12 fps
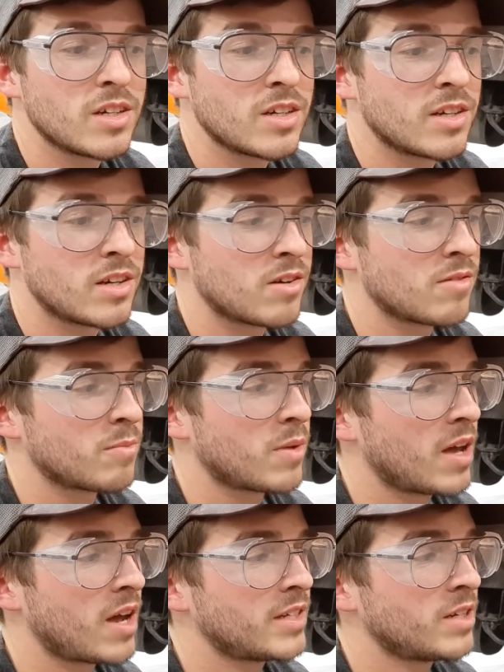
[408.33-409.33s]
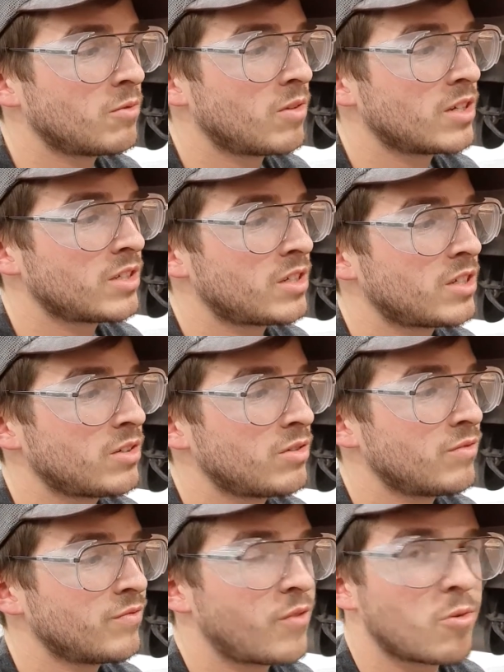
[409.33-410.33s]
I didn't want to
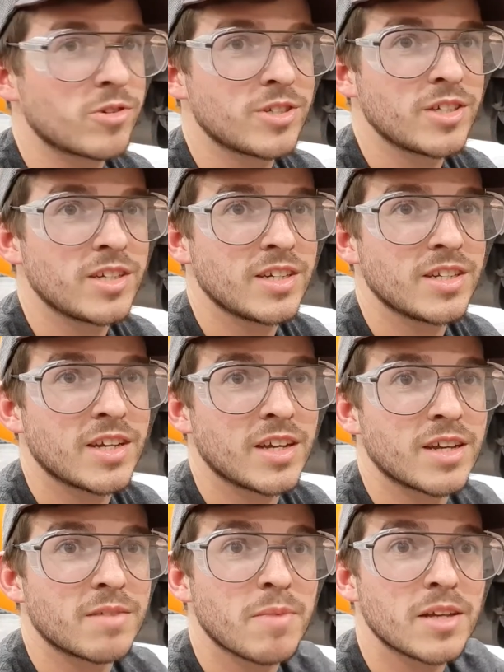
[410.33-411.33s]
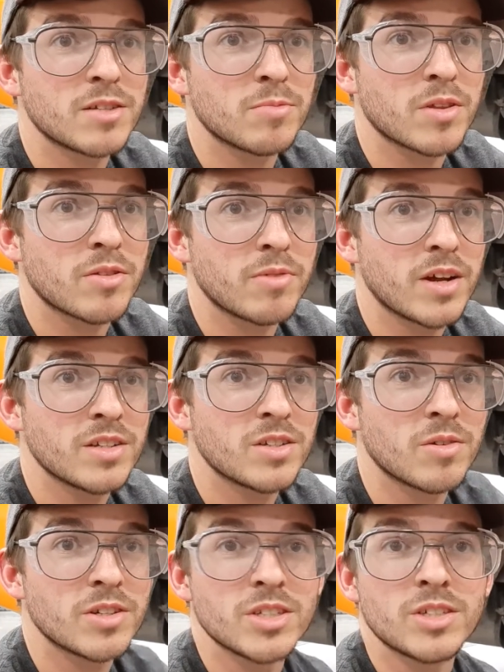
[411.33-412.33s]
force it in and mess up the thread,
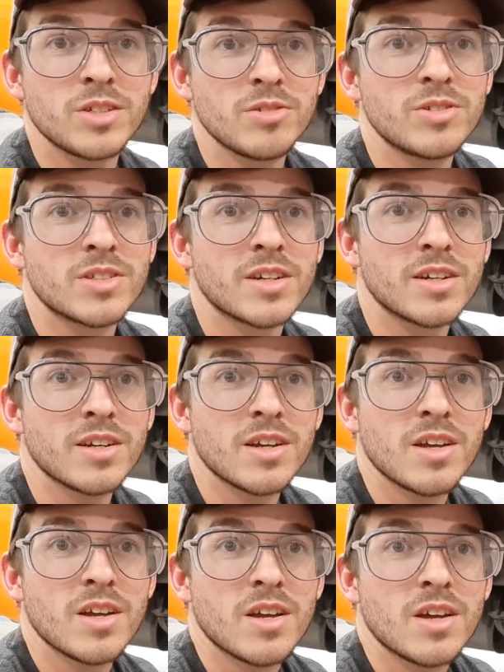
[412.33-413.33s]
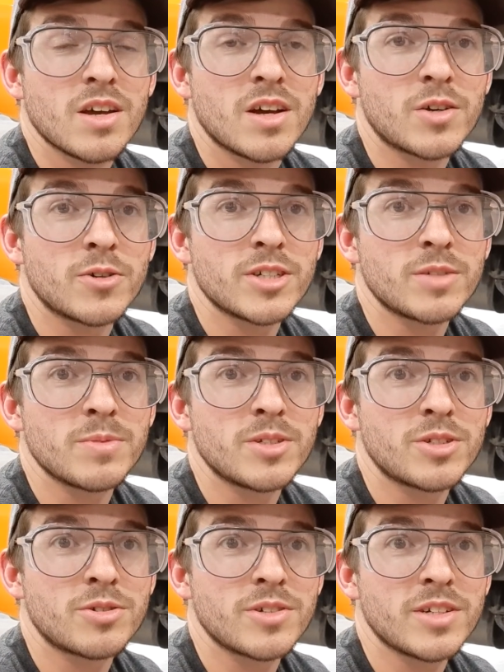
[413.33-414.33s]
so I just used a Christmas
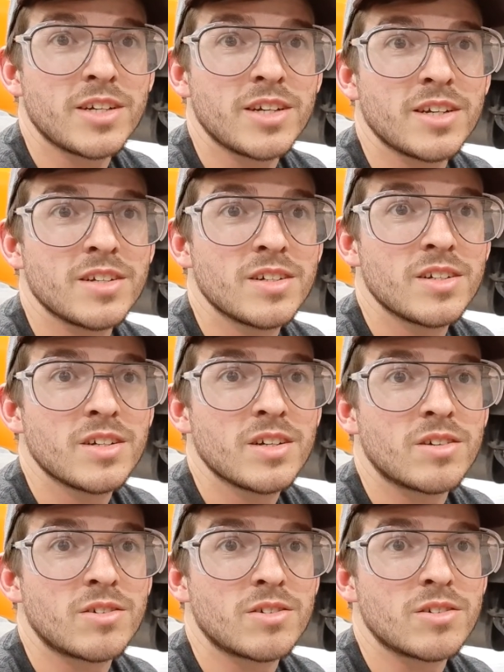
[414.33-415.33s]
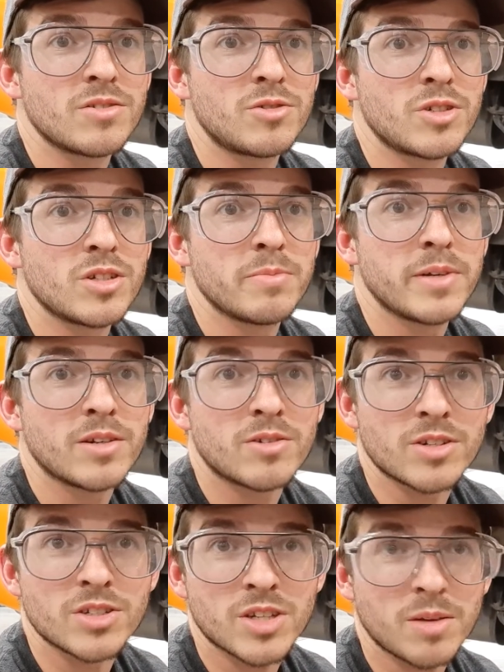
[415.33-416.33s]
tree or a drill bit or
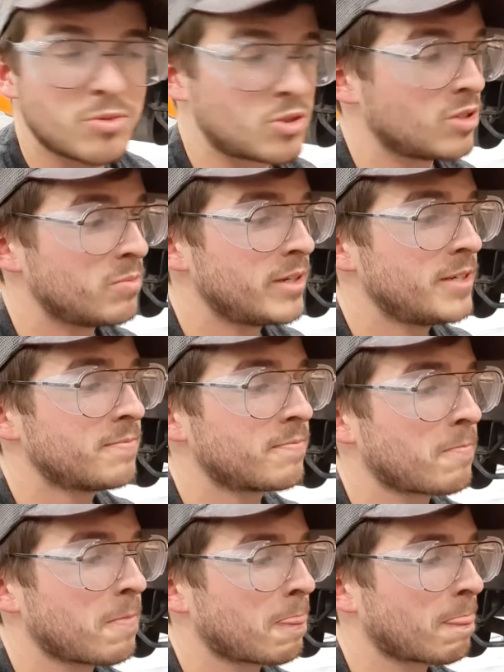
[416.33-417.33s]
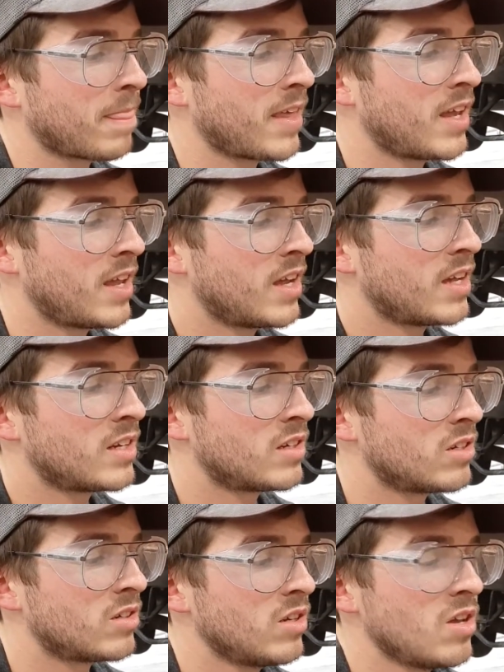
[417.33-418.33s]
a step drill bit, and
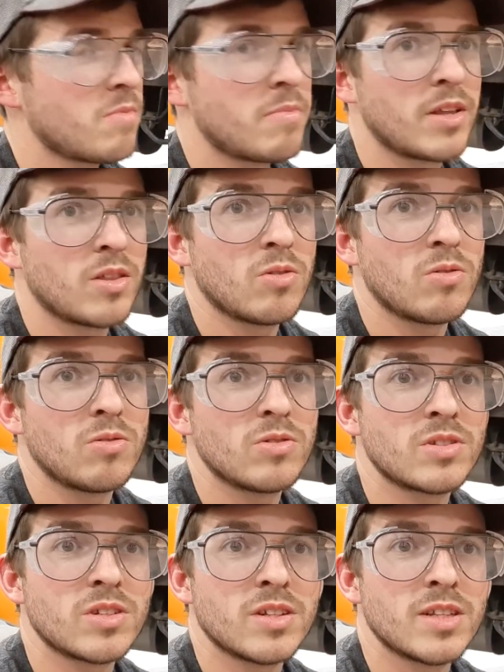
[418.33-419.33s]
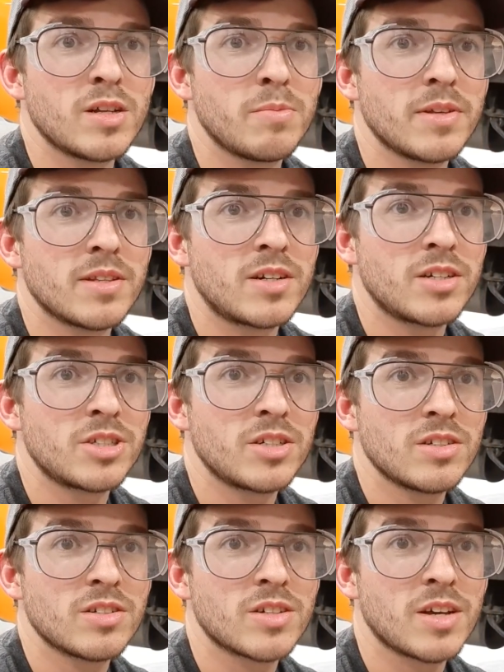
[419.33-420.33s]
made the holes a little bit larger,
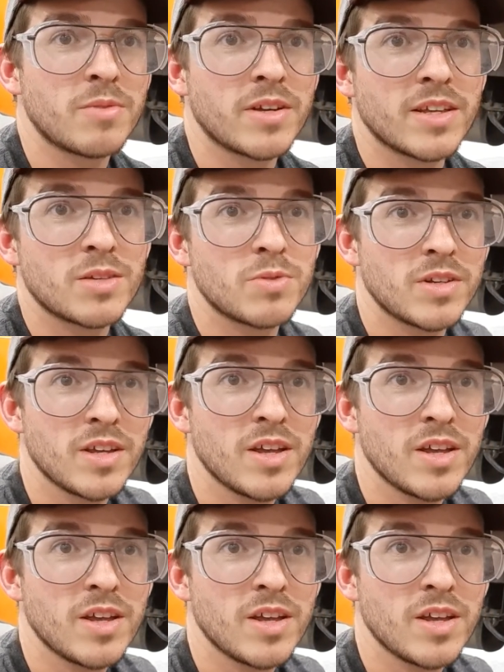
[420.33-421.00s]
so that way this would